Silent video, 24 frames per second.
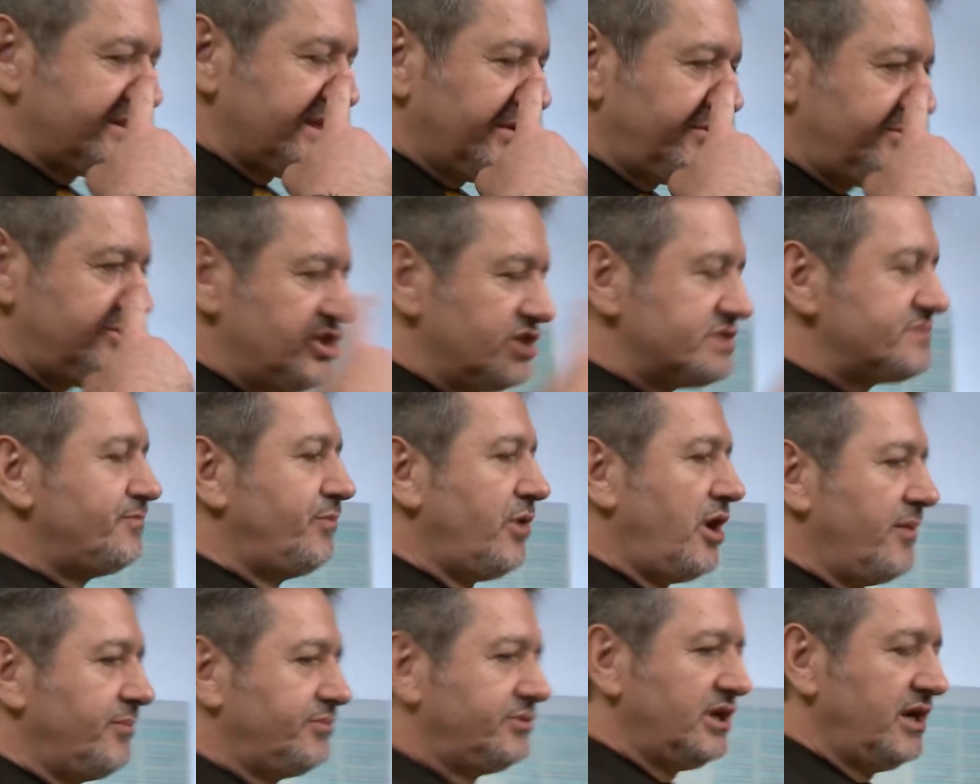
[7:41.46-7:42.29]
that just
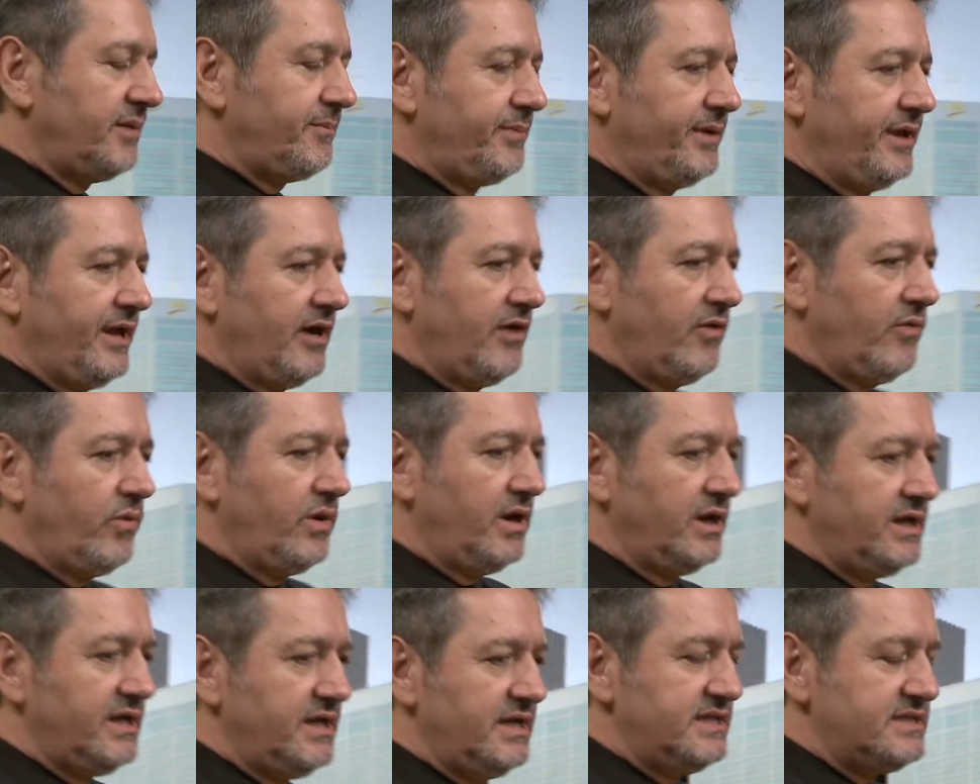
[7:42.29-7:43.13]
popped up now.
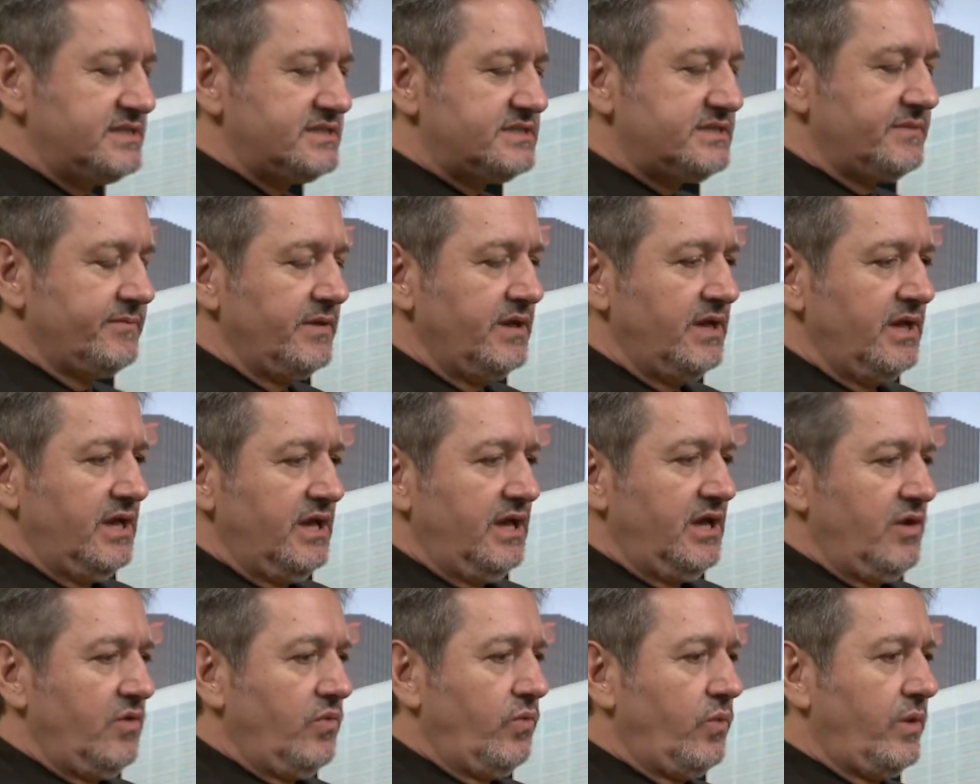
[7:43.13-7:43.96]
One is
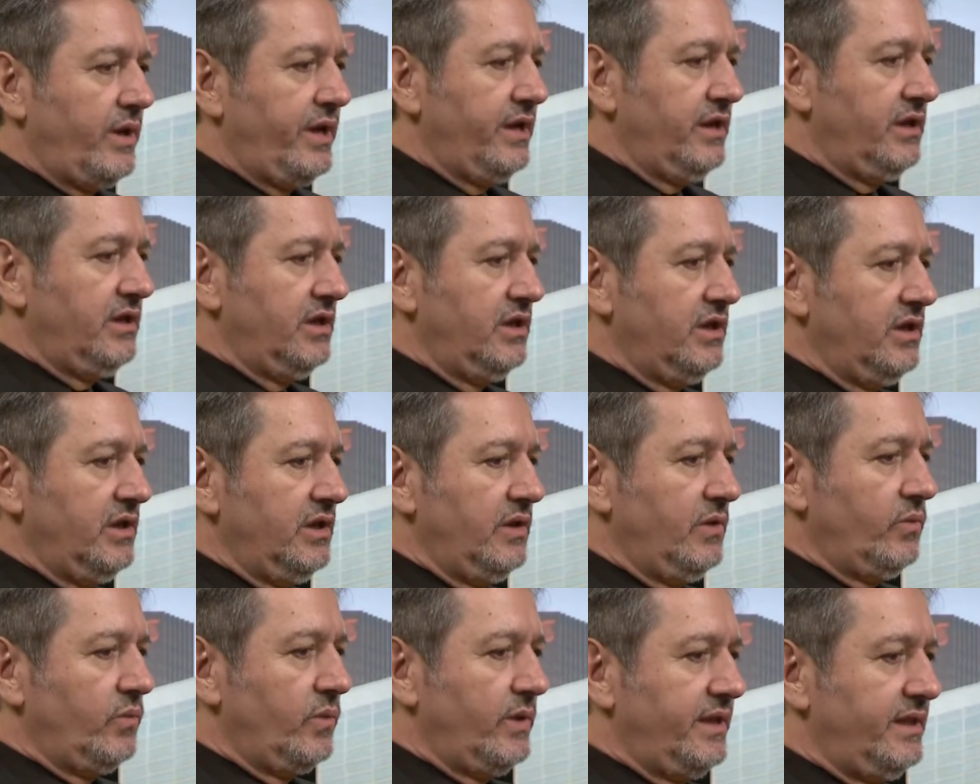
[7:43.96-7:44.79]
when
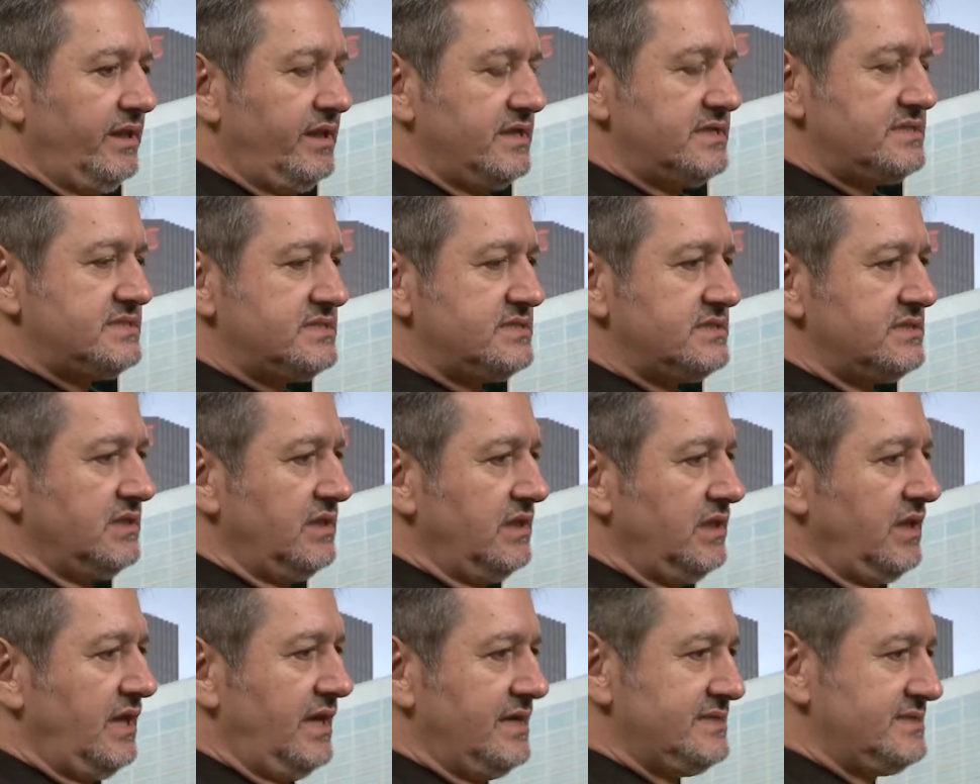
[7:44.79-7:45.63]
this
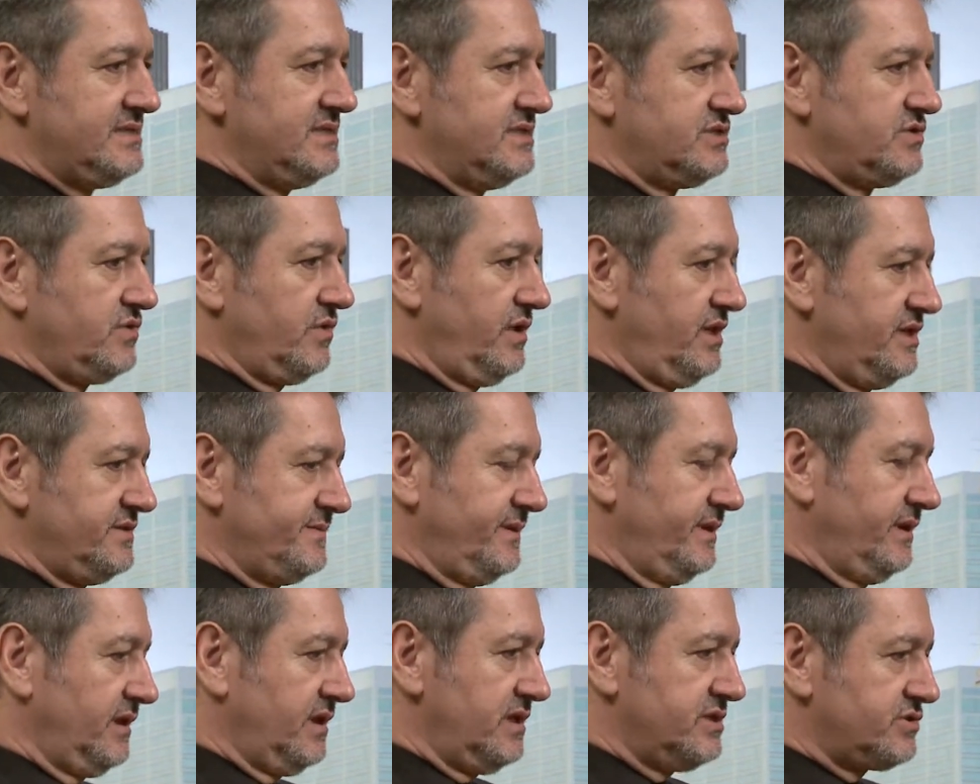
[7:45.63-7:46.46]
license or
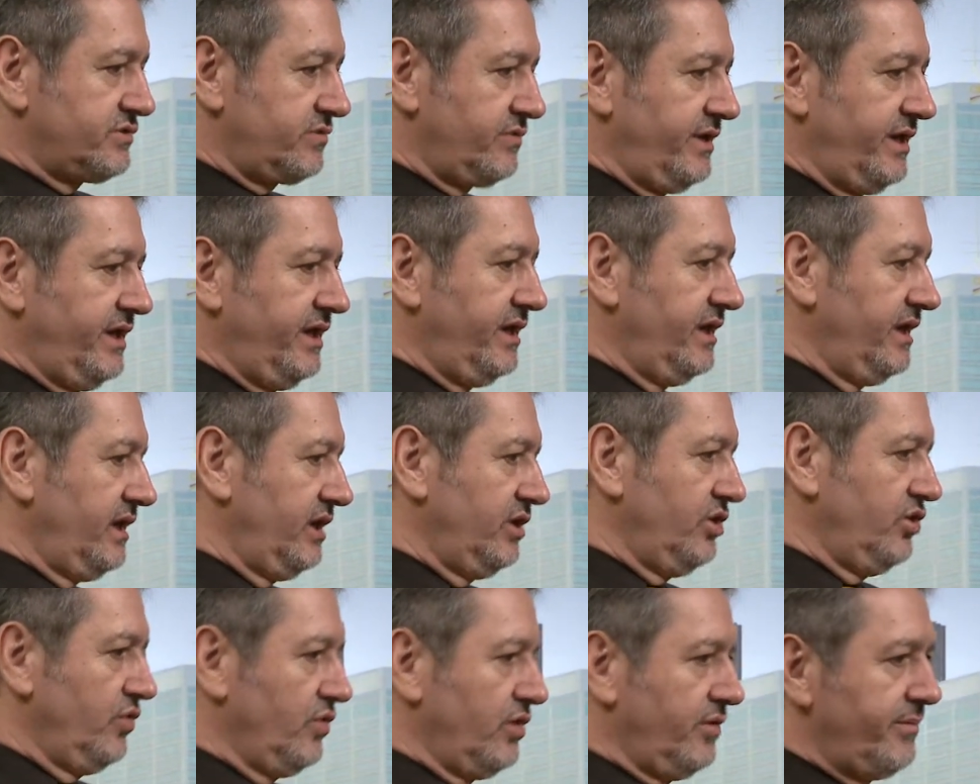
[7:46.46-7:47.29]
easement is created
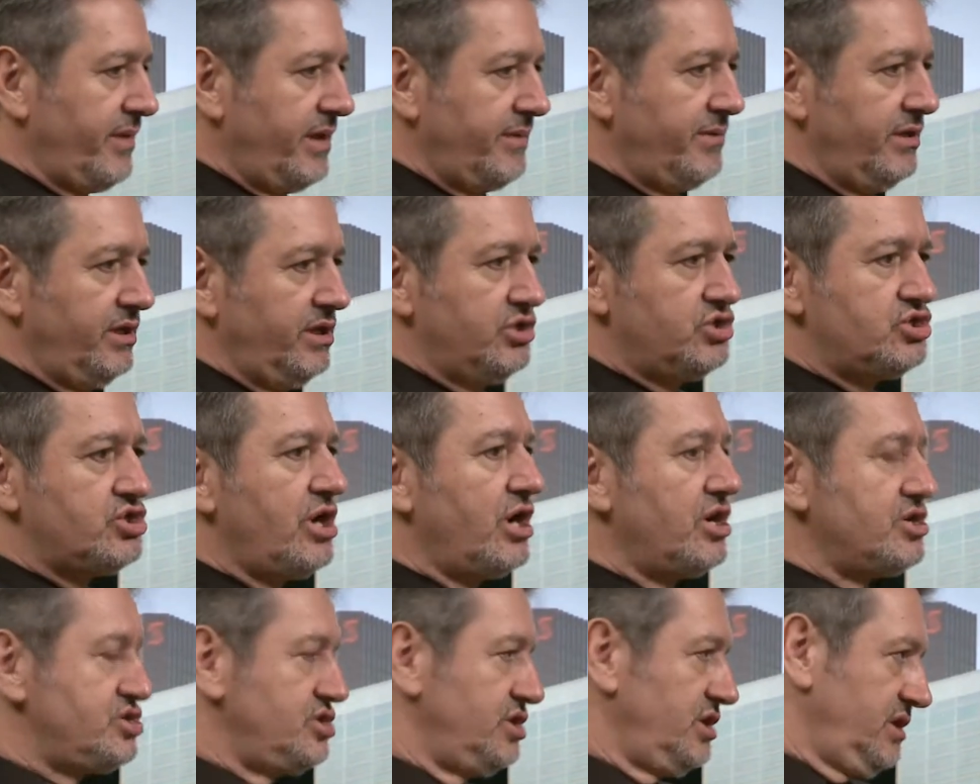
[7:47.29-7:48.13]
and you are maybe
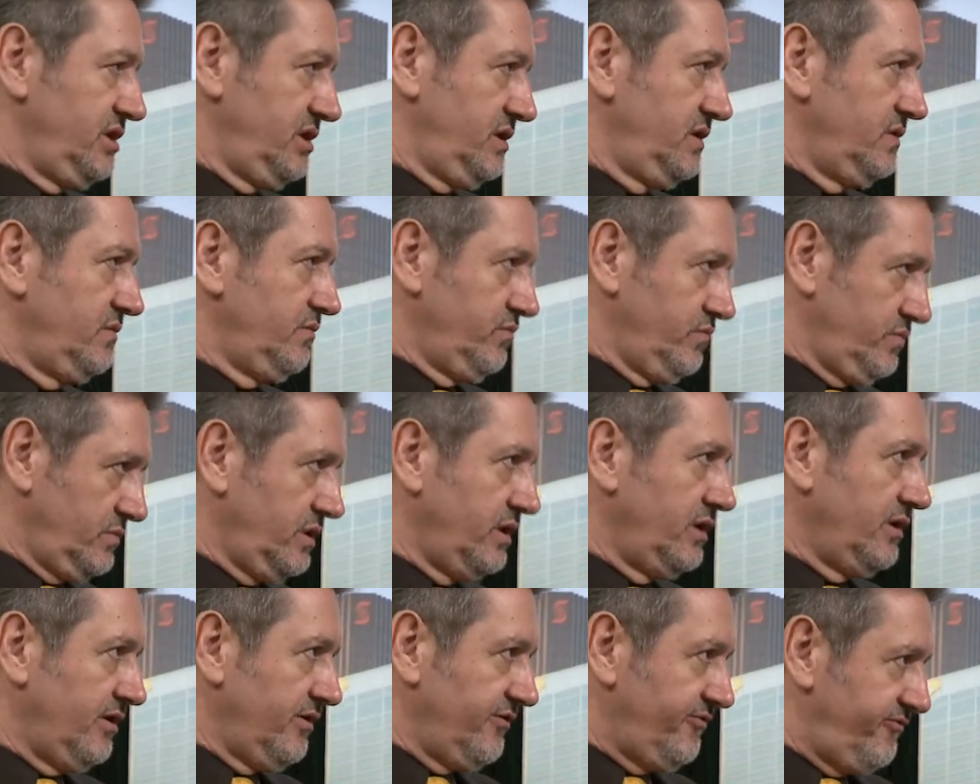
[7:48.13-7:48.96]
charging
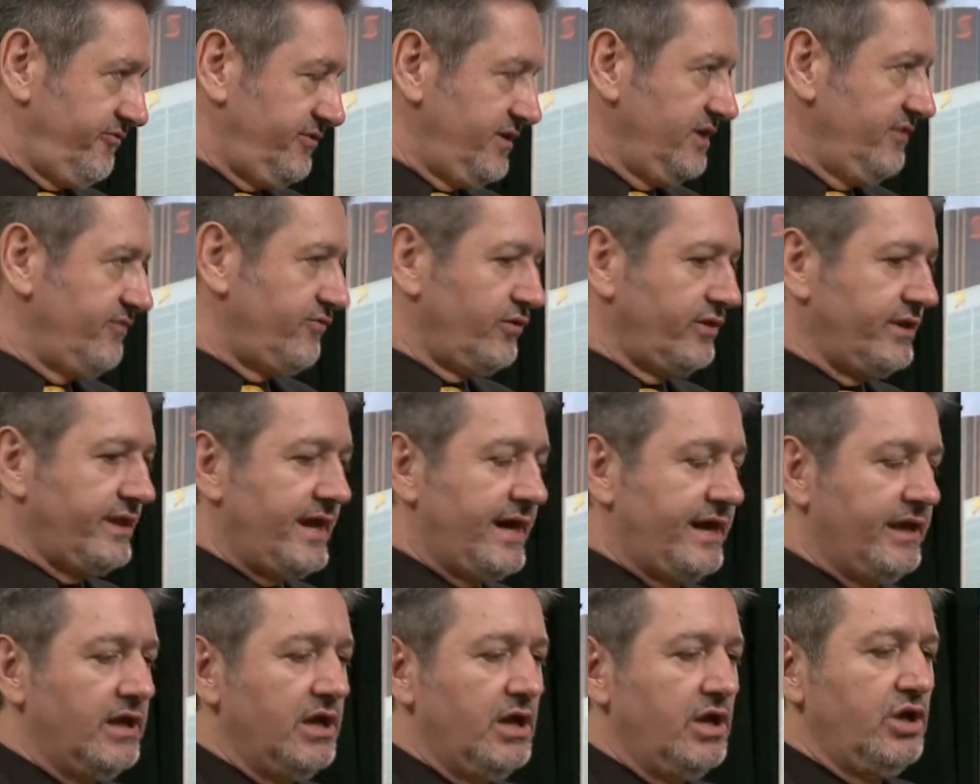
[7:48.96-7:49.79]
a fee for
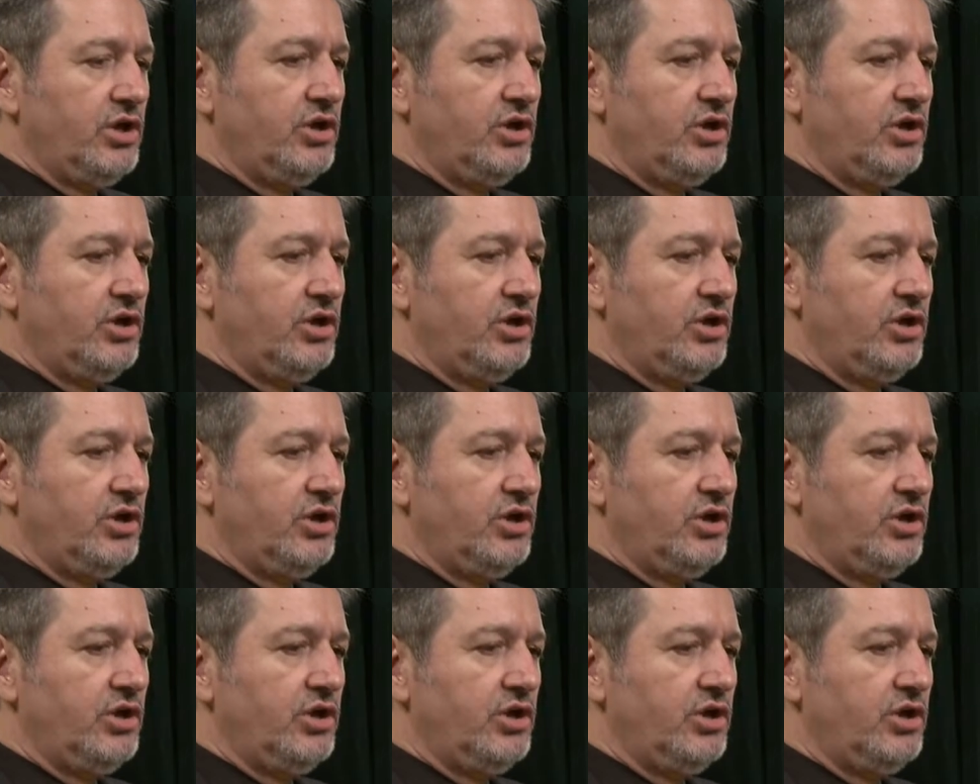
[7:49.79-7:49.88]
that,